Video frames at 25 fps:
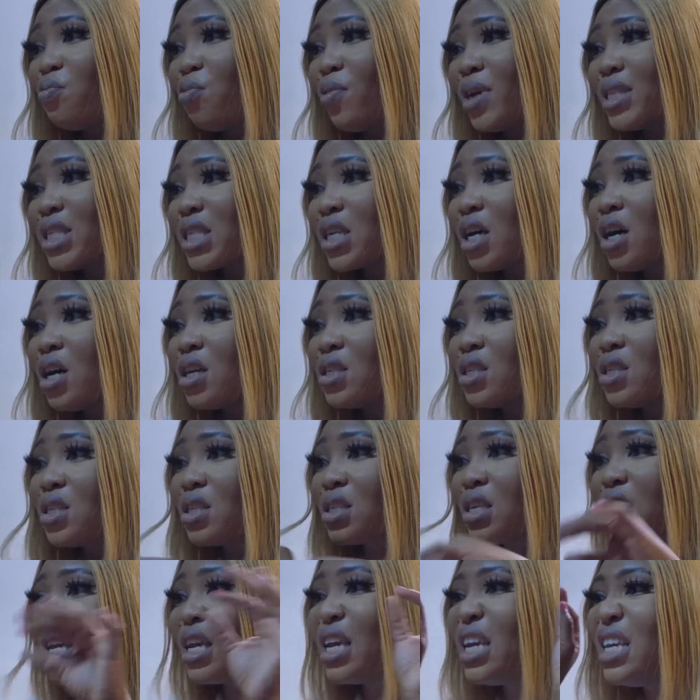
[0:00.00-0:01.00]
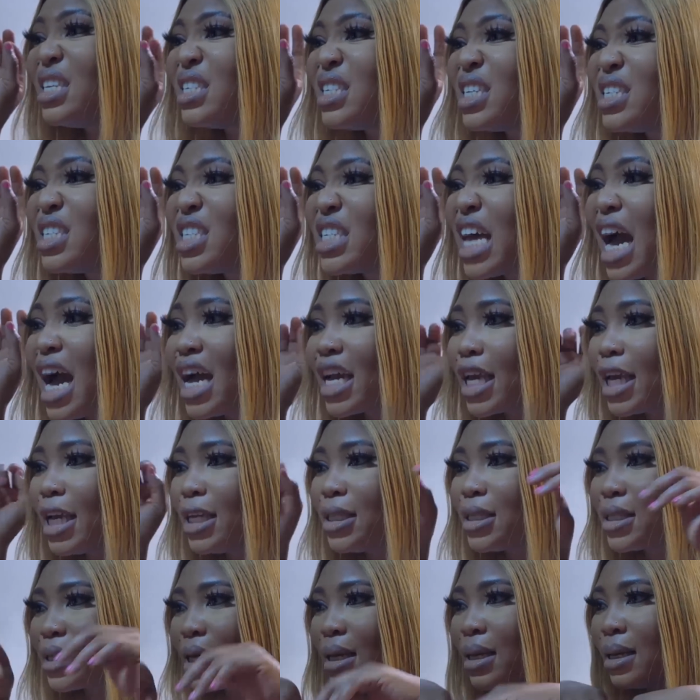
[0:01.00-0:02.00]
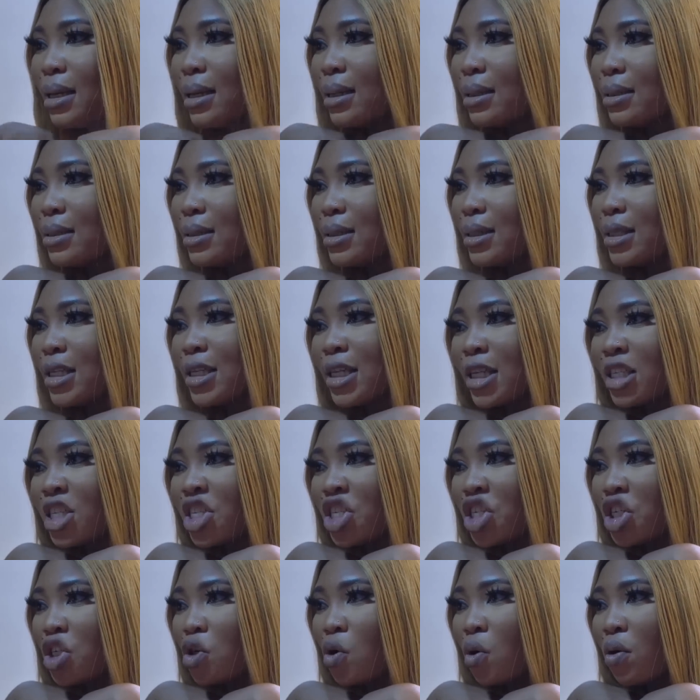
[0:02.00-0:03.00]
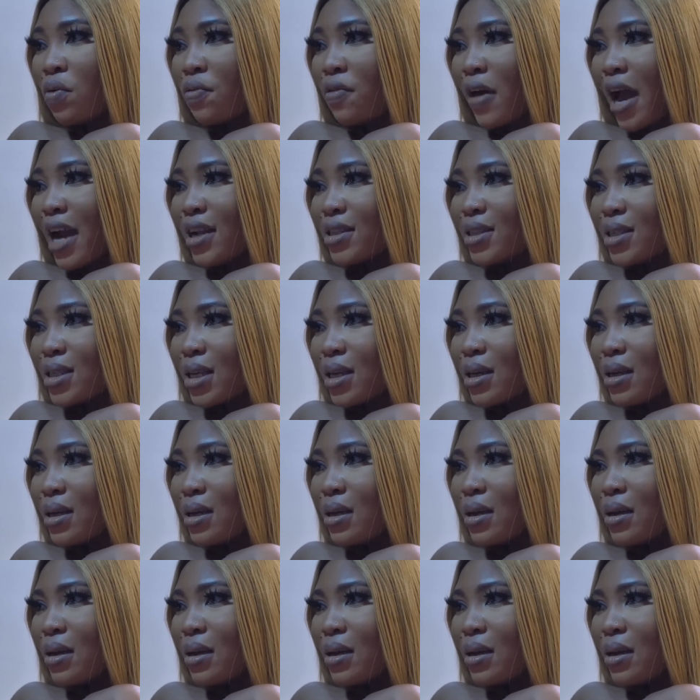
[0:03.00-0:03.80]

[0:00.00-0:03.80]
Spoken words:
Prescotts is a target. Didn't she know that?